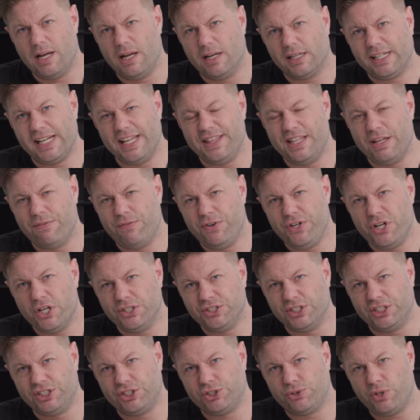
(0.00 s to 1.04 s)
get their videos
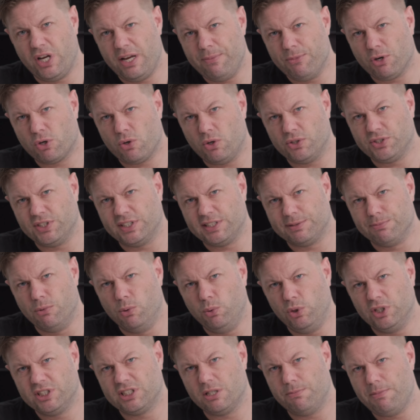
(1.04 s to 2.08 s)
to stream across the
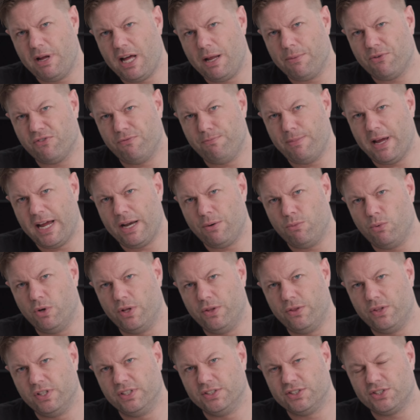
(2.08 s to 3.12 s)
smallest amount of
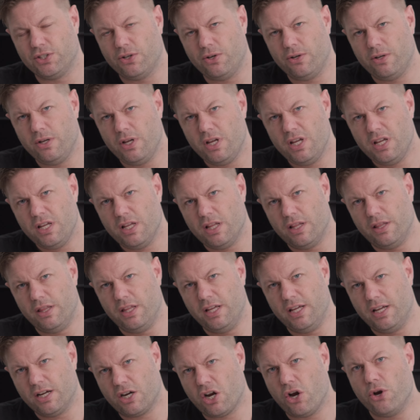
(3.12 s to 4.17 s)
bandwidth, and so
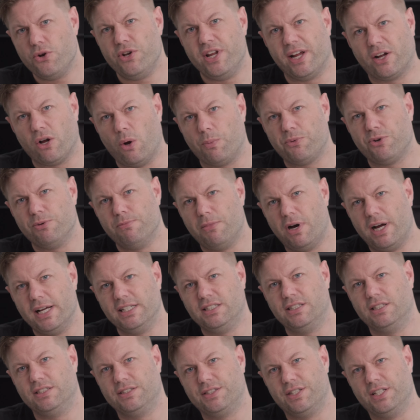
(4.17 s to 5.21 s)
the codec
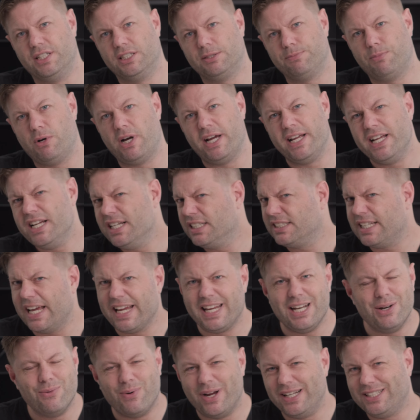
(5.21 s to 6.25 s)
optimizes this by
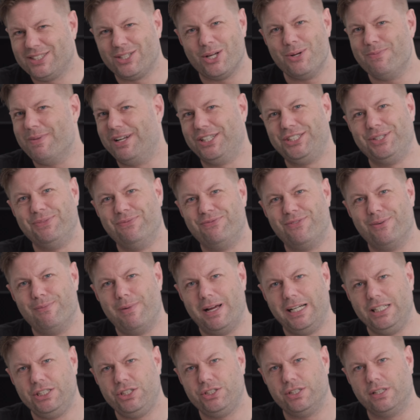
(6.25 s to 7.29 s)
taking away so much
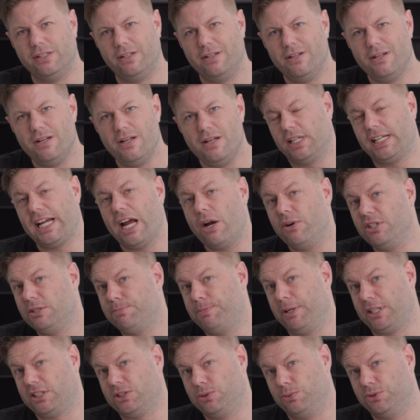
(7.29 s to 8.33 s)
information. It carries
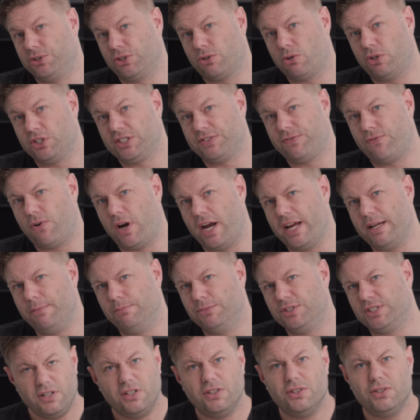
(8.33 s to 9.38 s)
pixels across
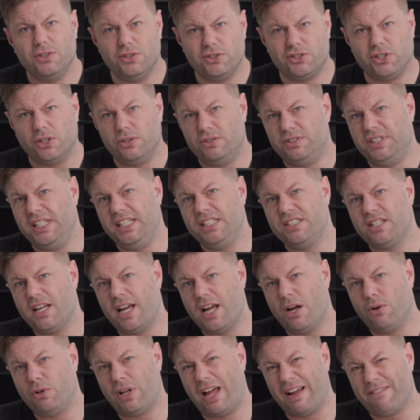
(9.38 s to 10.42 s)
frames, so
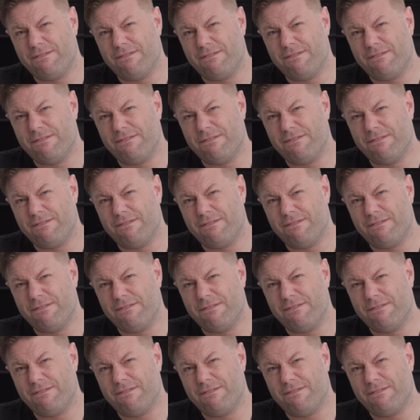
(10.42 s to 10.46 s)
detail like